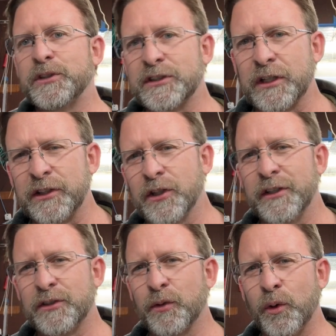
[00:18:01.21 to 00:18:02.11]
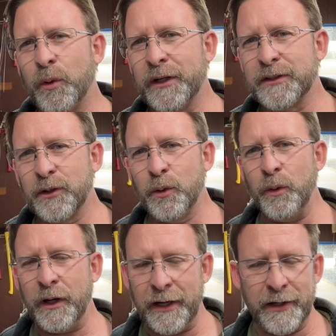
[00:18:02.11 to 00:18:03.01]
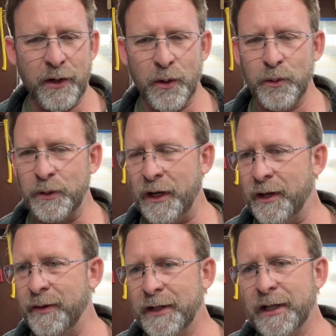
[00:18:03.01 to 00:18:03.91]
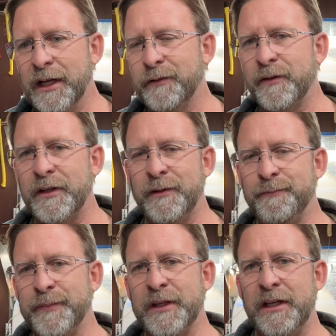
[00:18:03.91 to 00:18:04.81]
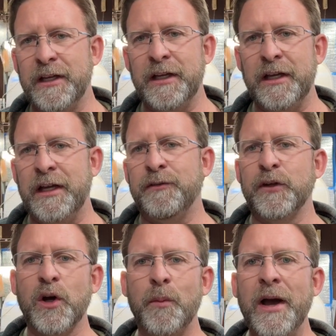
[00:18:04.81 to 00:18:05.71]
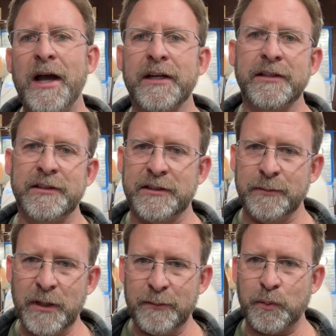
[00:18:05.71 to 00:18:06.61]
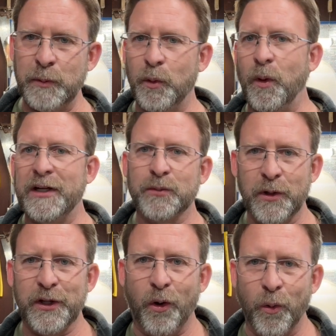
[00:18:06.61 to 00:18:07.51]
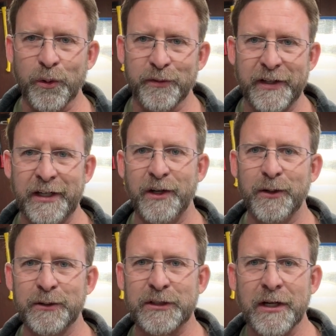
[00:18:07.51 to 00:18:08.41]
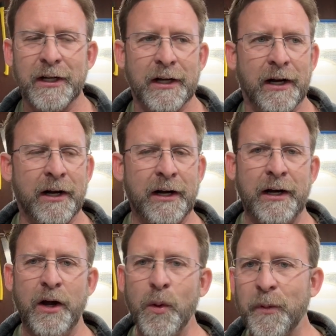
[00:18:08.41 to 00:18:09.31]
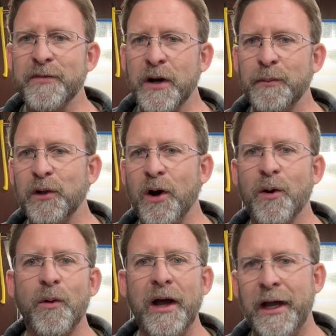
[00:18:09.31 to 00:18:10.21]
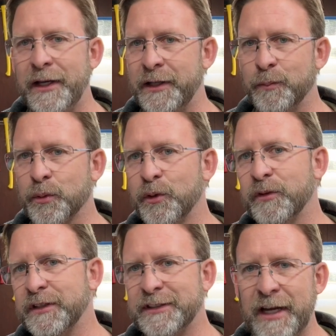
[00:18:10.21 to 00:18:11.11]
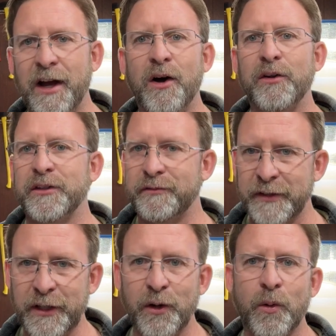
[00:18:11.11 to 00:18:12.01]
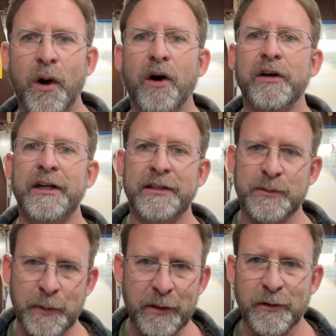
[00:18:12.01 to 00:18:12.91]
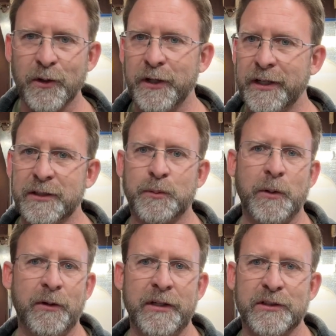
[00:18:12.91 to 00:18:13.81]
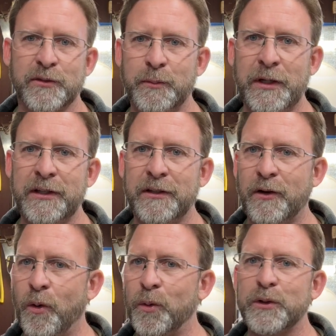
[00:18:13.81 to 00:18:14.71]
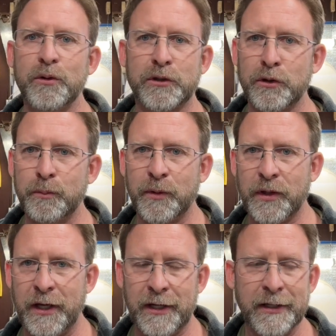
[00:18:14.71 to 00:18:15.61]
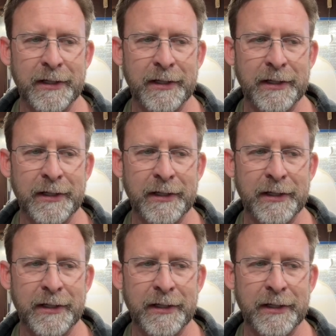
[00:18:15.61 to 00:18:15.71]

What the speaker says: just touch on this real quick too. I know if you go back, and sometimes people watch one of the older videos, I hope I've come a long way in improving sound and video quality. It's been a learning experience for me, the whole YouTube thing.